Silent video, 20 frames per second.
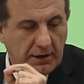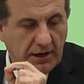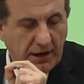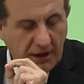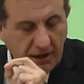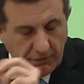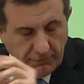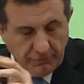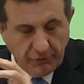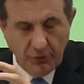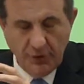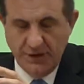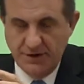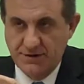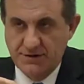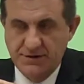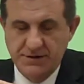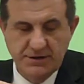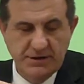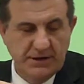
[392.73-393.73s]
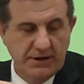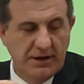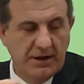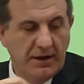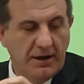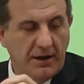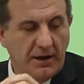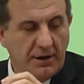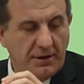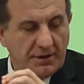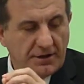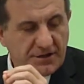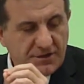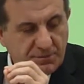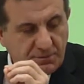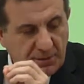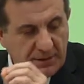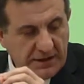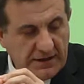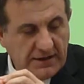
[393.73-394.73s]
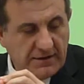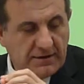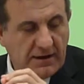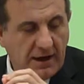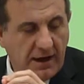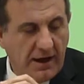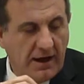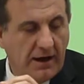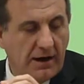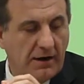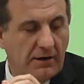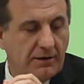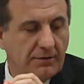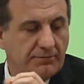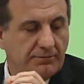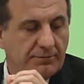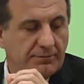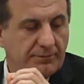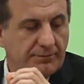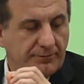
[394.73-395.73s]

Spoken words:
influence, the speed how